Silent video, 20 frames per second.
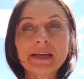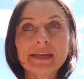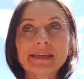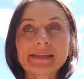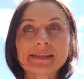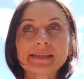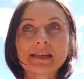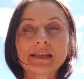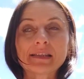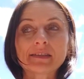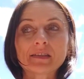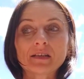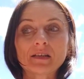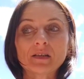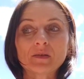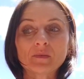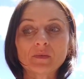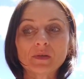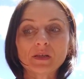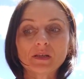He said
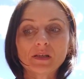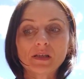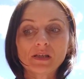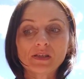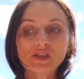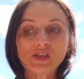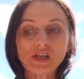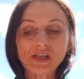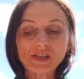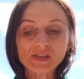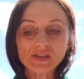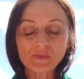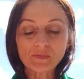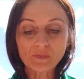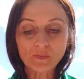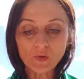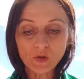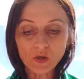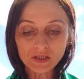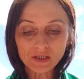it's just
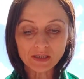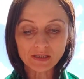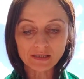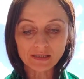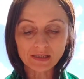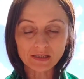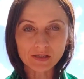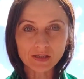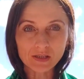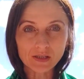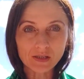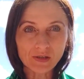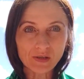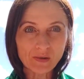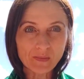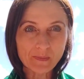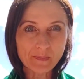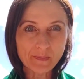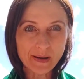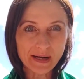important that your
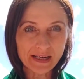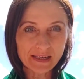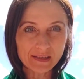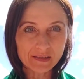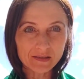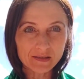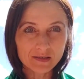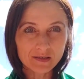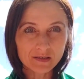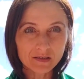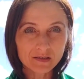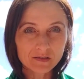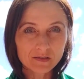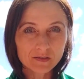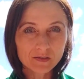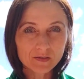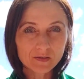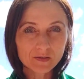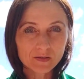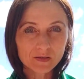mind
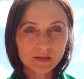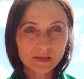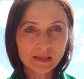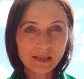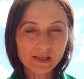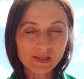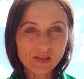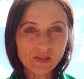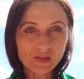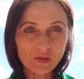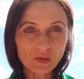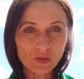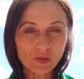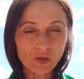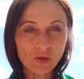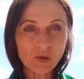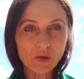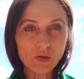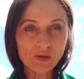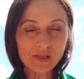does not
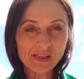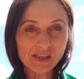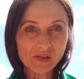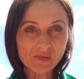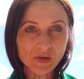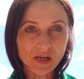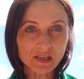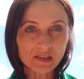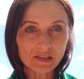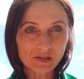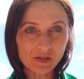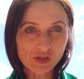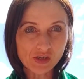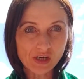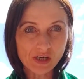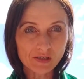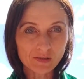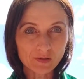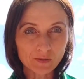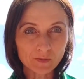go as well in
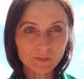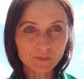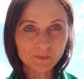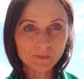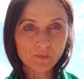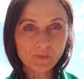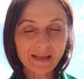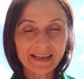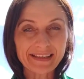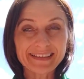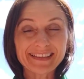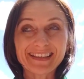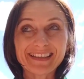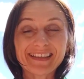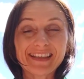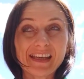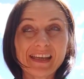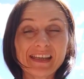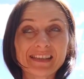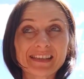jail, and
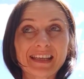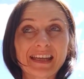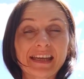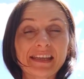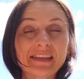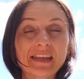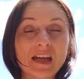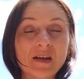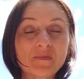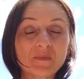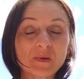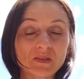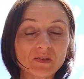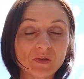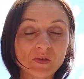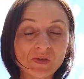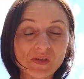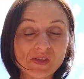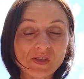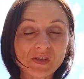it can happen
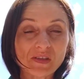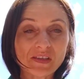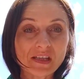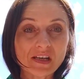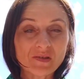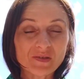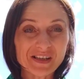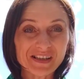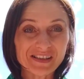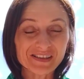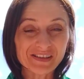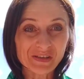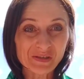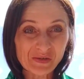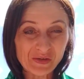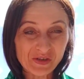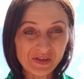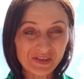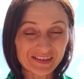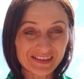also in our
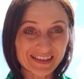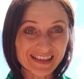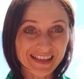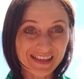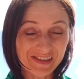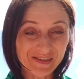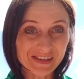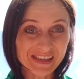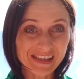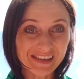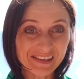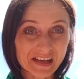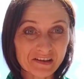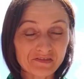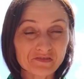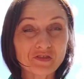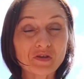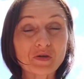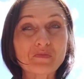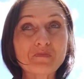usual day-to-day life.
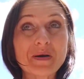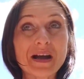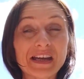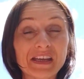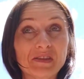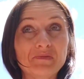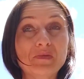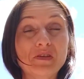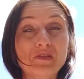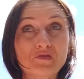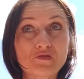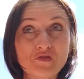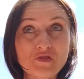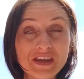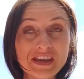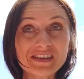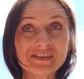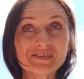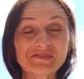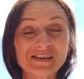We might be
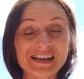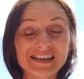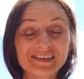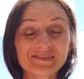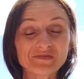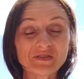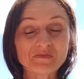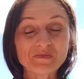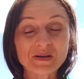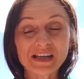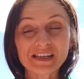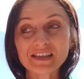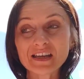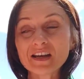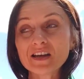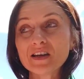free, right? We might